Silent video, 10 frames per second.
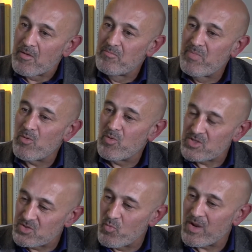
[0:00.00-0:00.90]
But
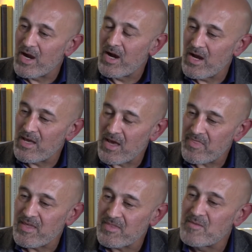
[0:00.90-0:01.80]
we are, I
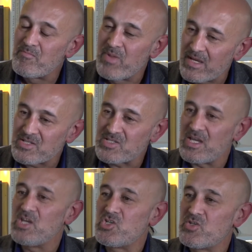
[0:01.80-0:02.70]
think the
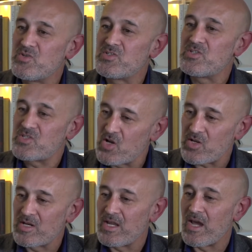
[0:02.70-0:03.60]
biggest issues
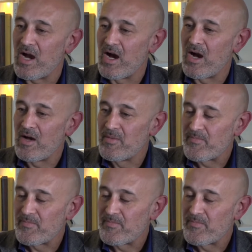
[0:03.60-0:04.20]
certainly are